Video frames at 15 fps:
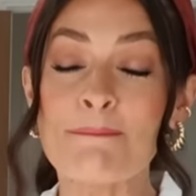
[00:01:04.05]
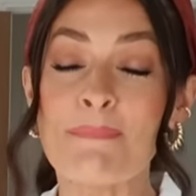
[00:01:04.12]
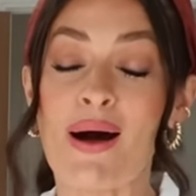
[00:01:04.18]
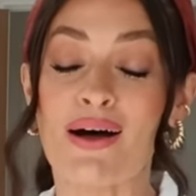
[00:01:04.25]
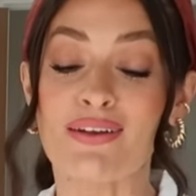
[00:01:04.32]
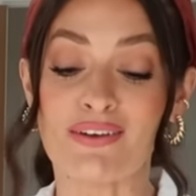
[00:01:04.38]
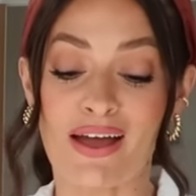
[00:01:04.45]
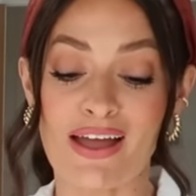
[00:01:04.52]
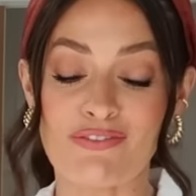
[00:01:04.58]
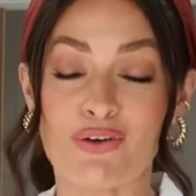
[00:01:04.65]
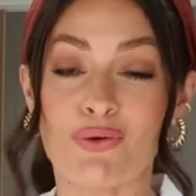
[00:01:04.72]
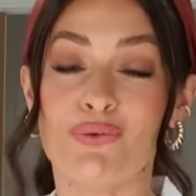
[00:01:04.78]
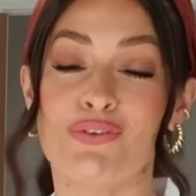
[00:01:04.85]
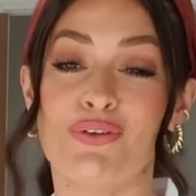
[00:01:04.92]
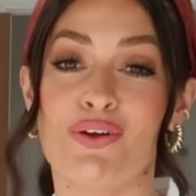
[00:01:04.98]
But I have
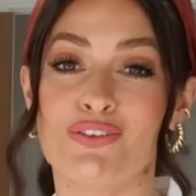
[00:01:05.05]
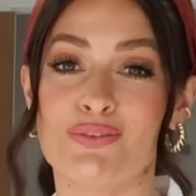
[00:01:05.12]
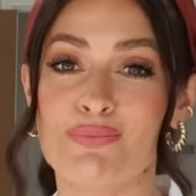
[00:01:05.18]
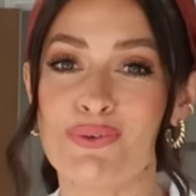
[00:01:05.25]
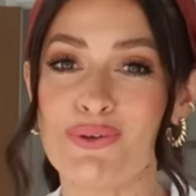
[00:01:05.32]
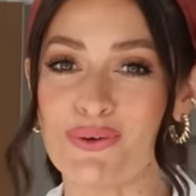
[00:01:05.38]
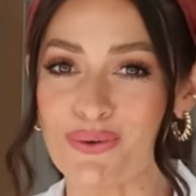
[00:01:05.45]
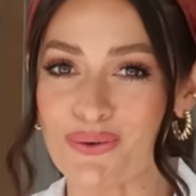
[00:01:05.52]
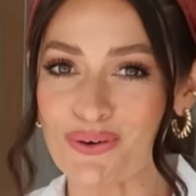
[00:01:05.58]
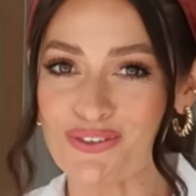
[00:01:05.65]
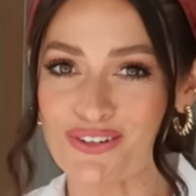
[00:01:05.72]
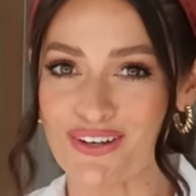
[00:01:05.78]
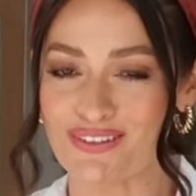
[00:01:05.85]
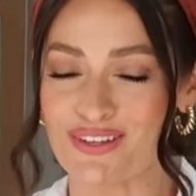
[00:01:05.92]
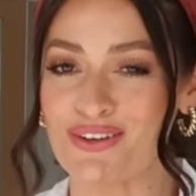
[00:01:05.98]
also got some
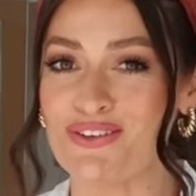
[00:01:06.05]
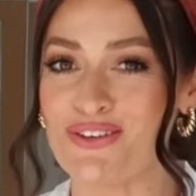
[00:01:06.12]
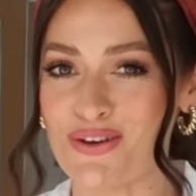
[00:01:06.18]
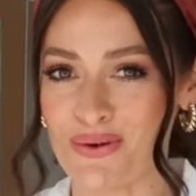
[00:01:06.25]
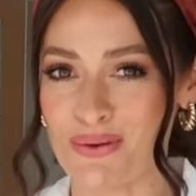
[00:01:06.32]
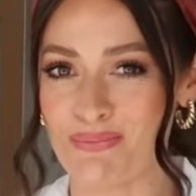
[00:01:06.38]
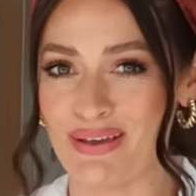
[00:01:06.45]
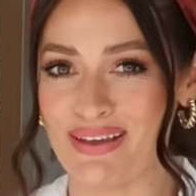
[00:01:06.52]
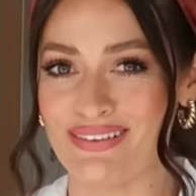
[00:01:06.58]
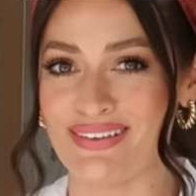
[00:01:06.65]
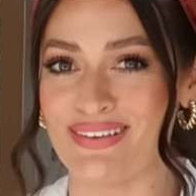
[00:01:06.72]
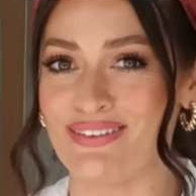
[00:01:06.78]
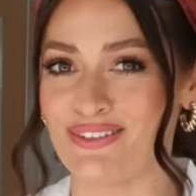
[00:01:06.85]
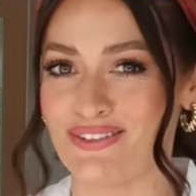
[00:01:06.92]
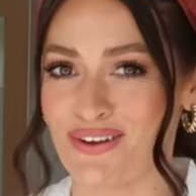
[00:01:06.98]
gorgeous new in
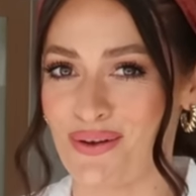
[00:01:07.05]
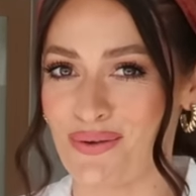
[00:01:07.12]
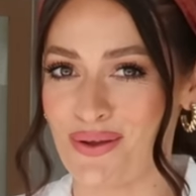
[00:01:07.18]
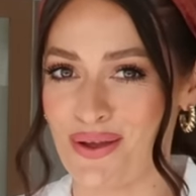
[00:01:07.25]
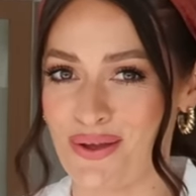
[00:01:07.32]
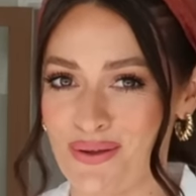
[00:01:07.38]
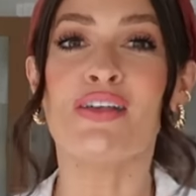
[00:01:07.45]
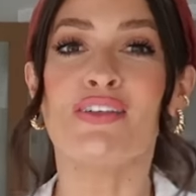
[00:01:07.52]
pieces to show you.